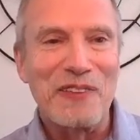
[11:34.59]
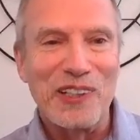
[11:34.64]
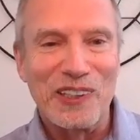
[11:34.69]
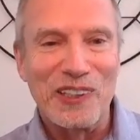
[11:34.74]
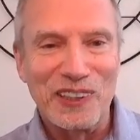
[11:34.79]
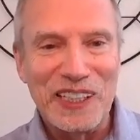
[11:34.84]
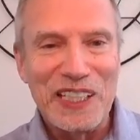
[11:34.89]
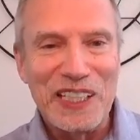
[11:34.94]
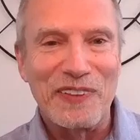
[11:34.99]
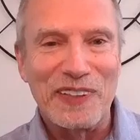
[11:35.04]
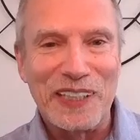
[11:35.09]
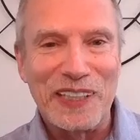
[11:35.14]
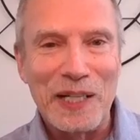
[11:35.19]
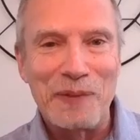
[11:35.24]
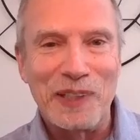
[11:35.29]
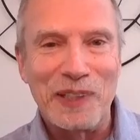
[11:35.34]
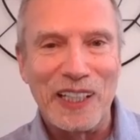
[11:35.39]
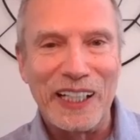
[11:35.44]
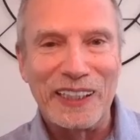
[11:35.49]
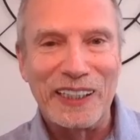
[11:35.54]
it or leave it. They
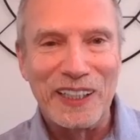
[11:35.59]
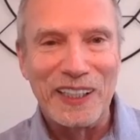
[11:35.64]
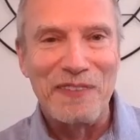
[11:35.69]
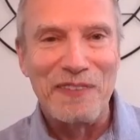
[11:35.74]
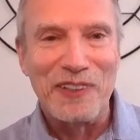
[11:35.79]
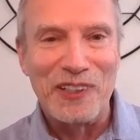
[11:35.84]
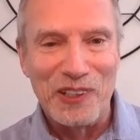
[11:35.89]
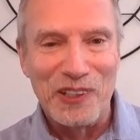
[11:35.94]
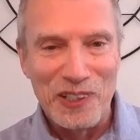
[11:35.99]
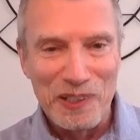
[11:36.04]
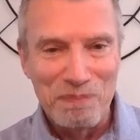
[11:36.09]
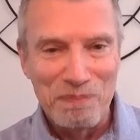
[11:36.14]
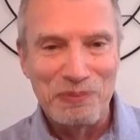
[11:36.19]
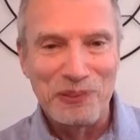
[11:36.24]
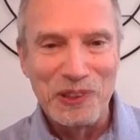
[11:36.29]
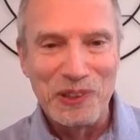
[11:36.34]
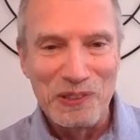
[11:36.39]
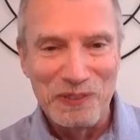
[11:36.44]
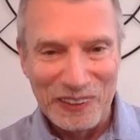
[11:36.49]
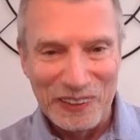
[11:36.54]
were like, love it or
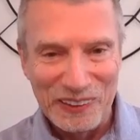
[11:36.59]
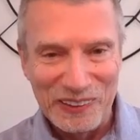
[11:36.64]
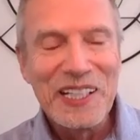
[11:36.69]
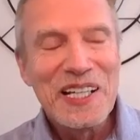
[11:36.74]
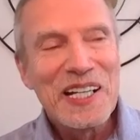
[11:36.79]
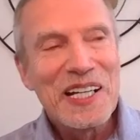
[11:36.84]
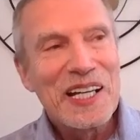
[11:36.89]
improve it.